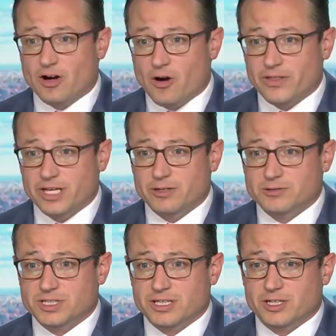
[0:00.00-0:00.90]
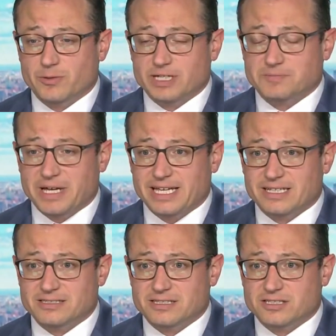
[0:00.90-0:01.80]
Are they using the U.S.
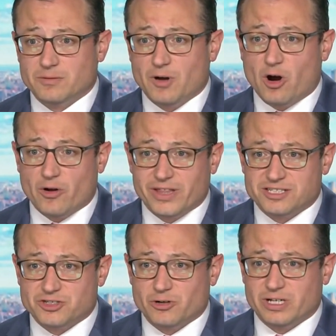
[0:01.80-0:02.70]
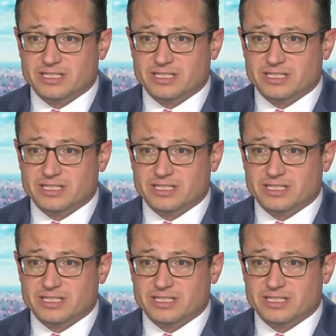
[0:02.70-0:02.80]
banking system? Are they skirting